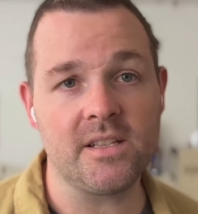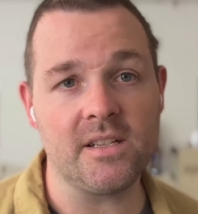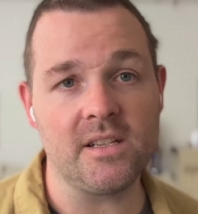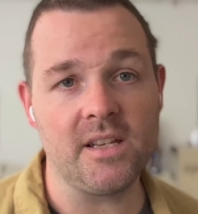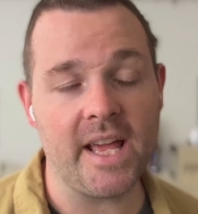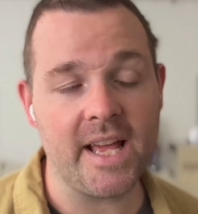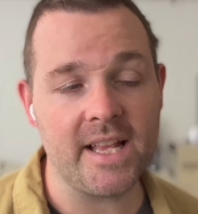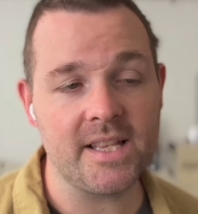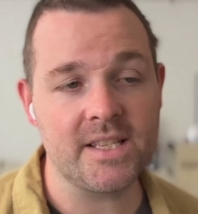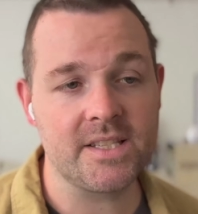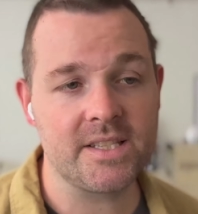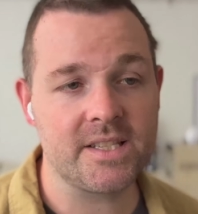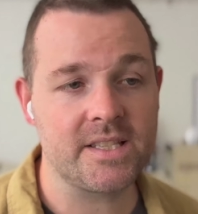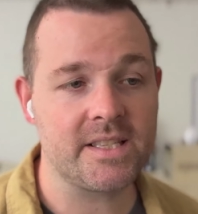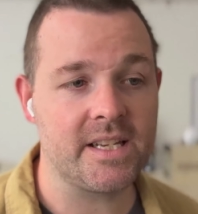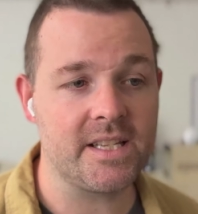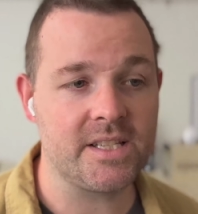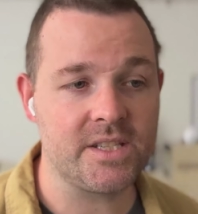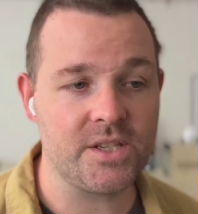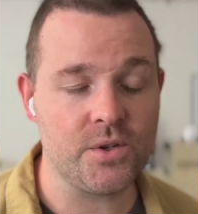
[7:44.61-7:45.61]
The lens
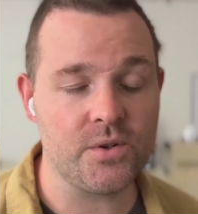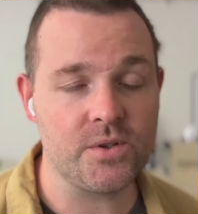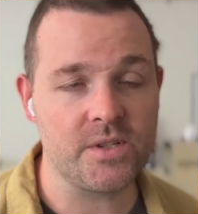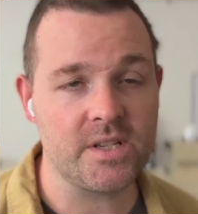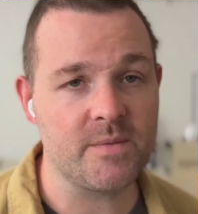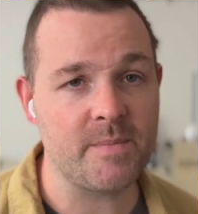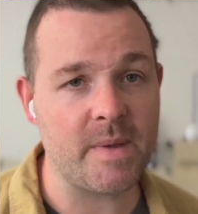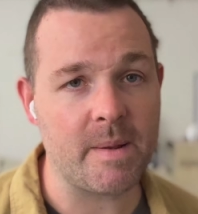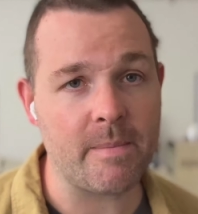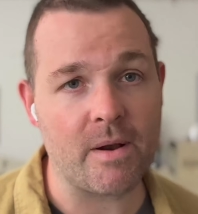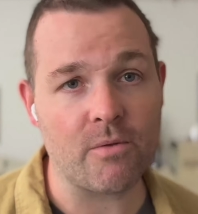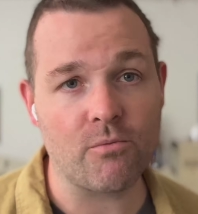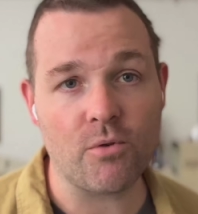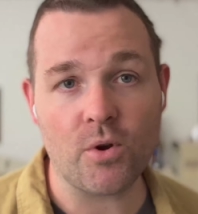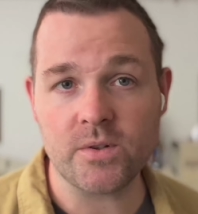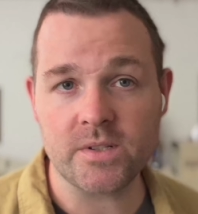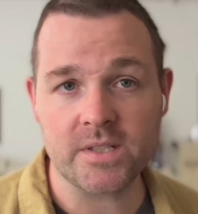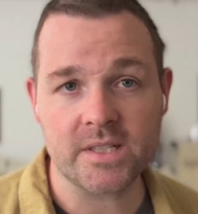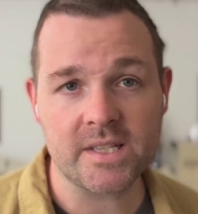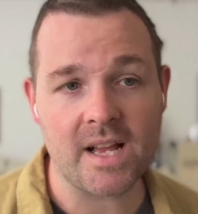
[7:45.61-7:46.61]
that is used is made by
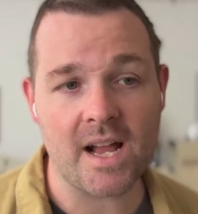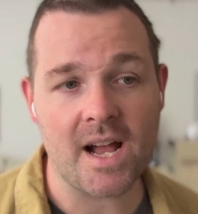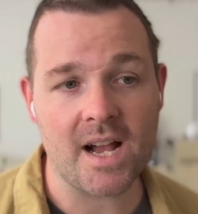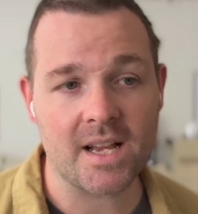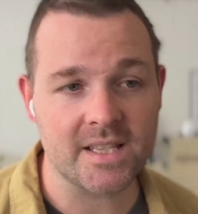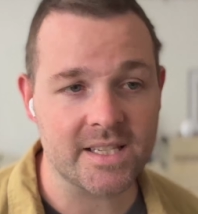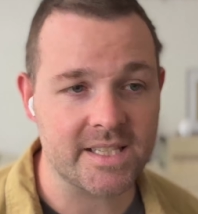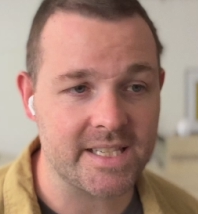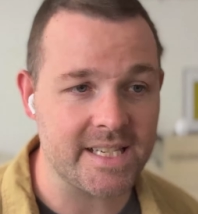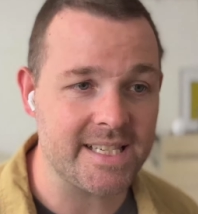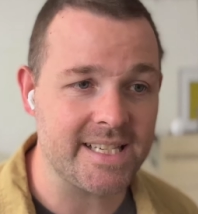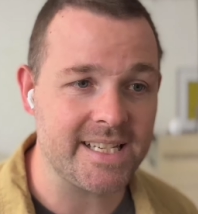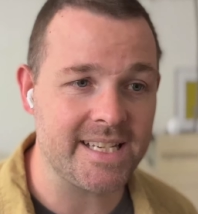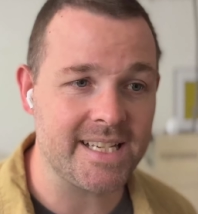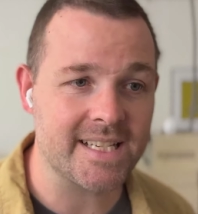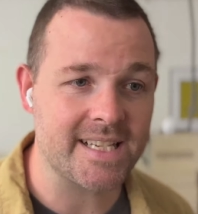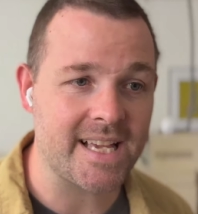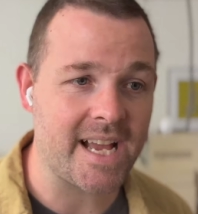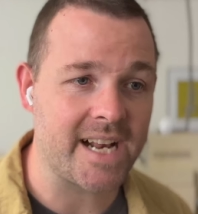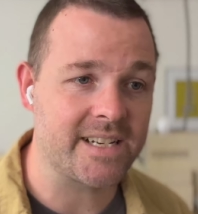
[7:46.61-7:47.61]
Rodenstock. The
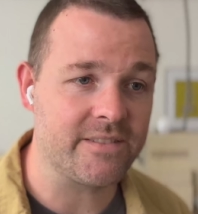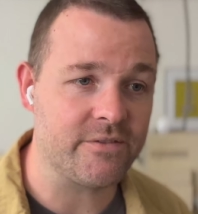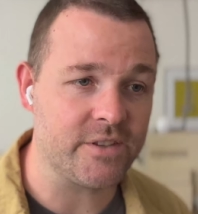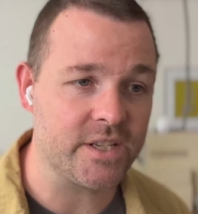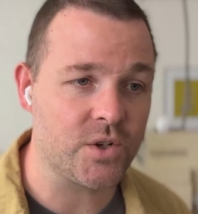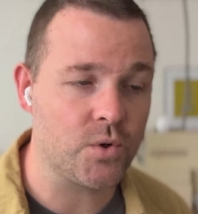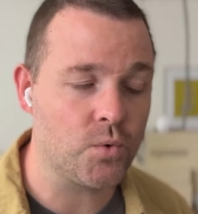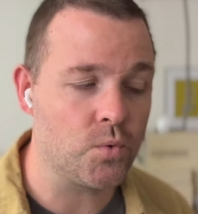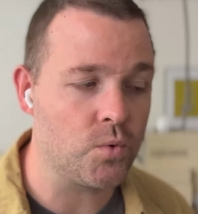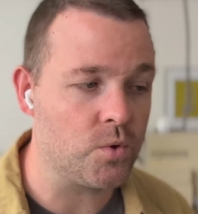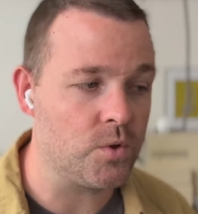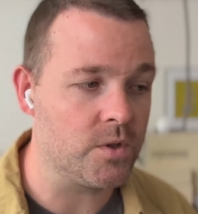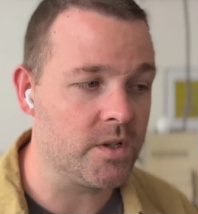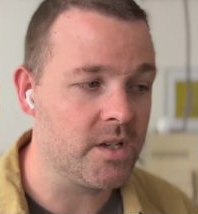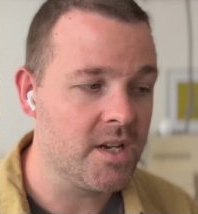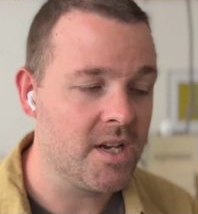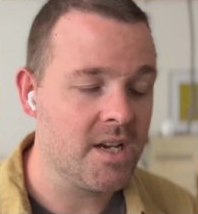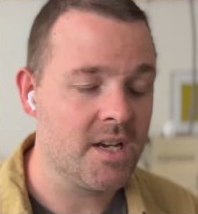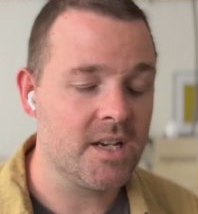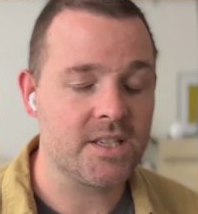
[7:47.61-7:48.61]
CCD is actively cooled,
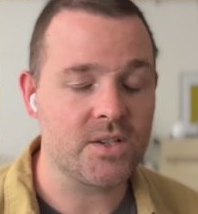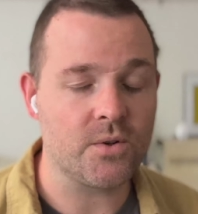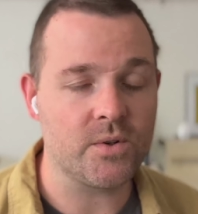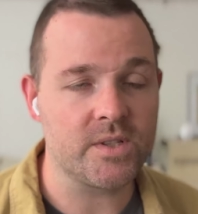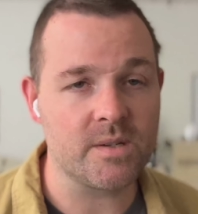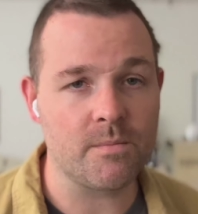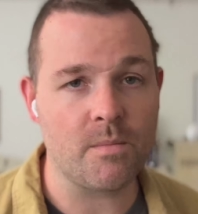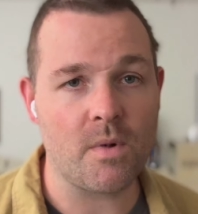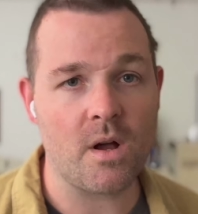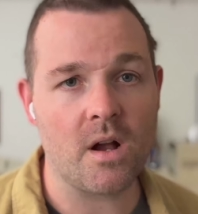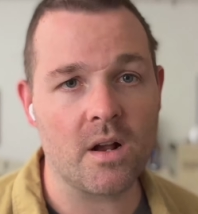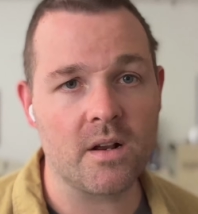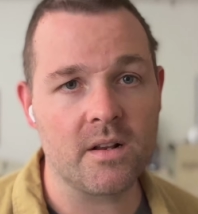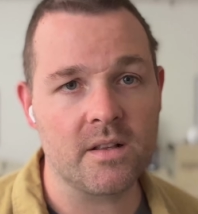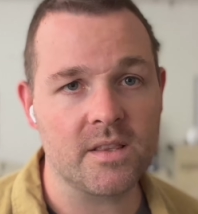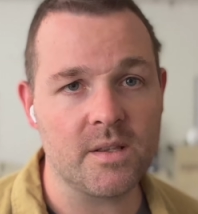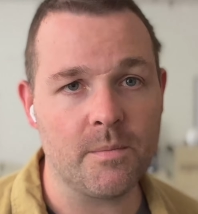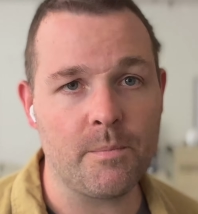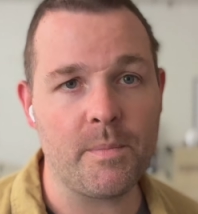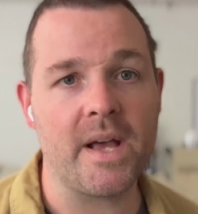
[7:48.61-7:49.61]
so it's
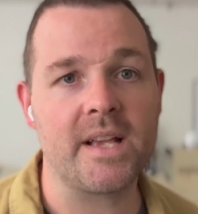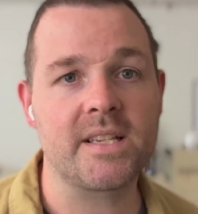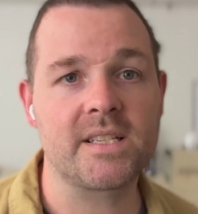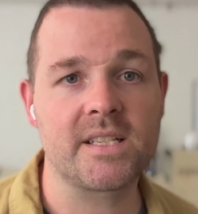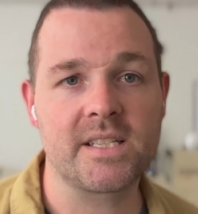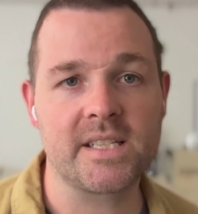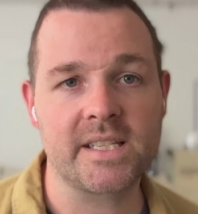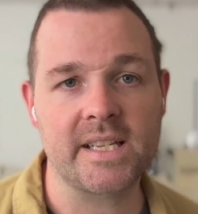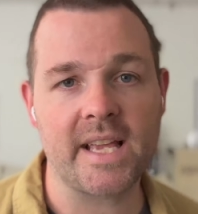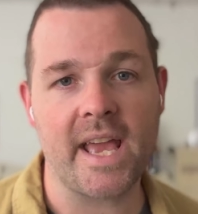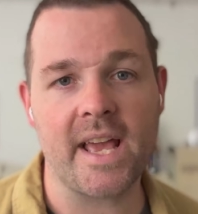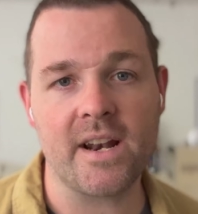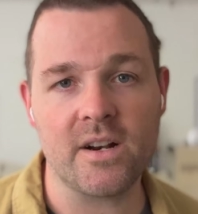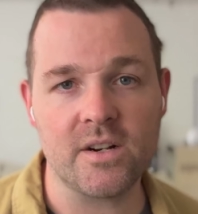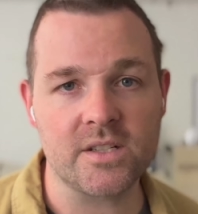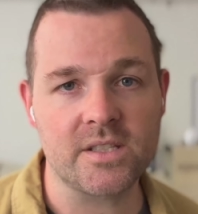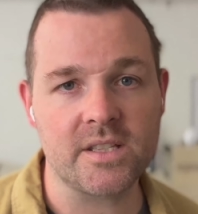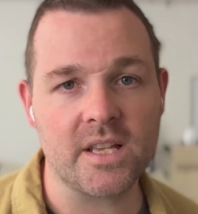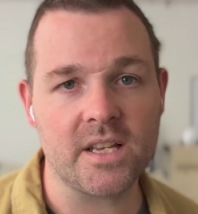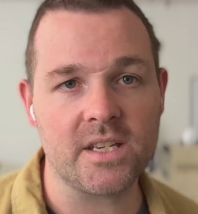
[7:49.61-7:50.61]
among the best
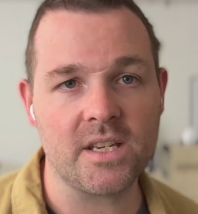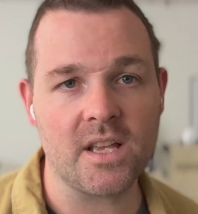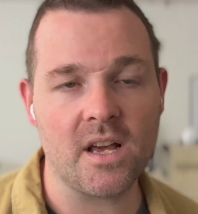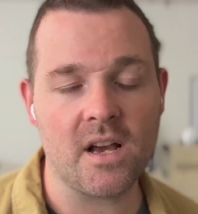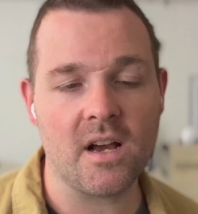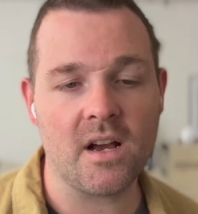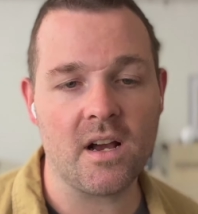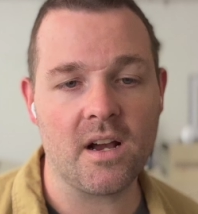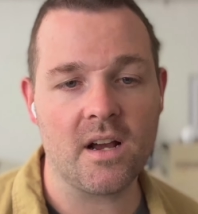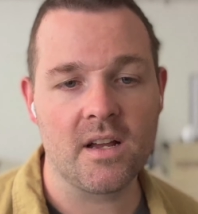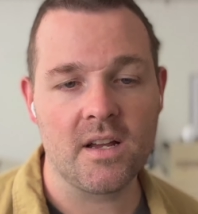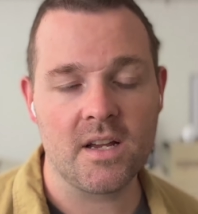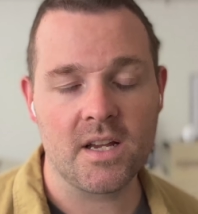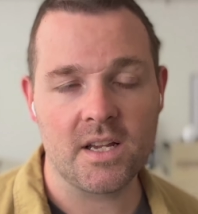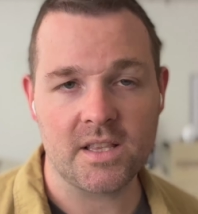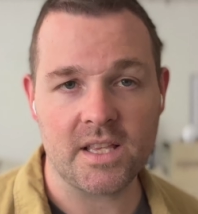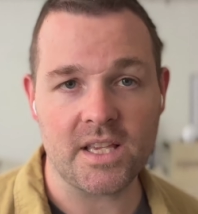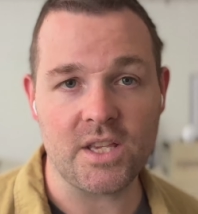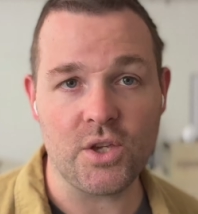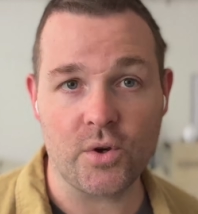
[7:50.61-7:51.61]
scanners that
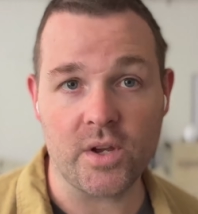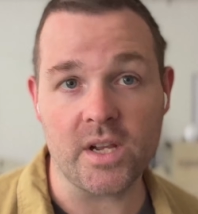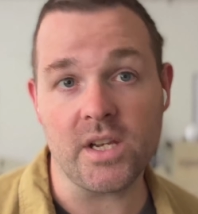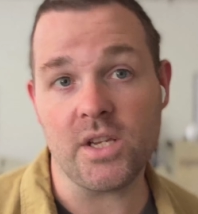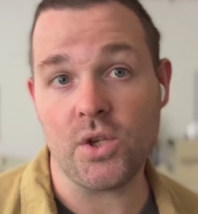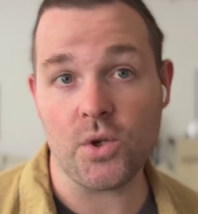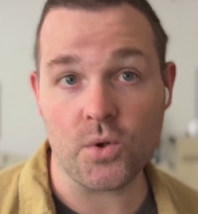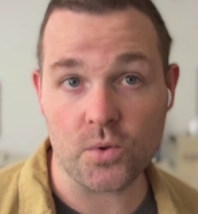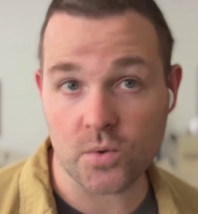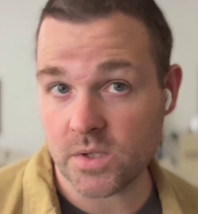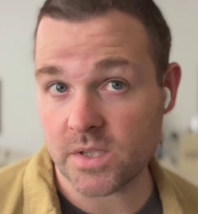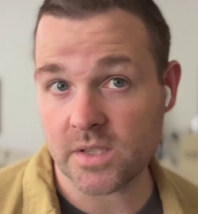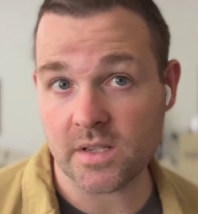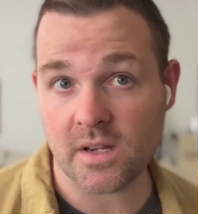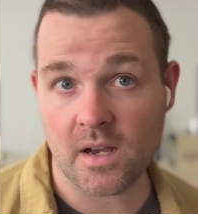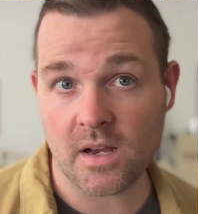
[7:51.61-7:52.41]
you can use.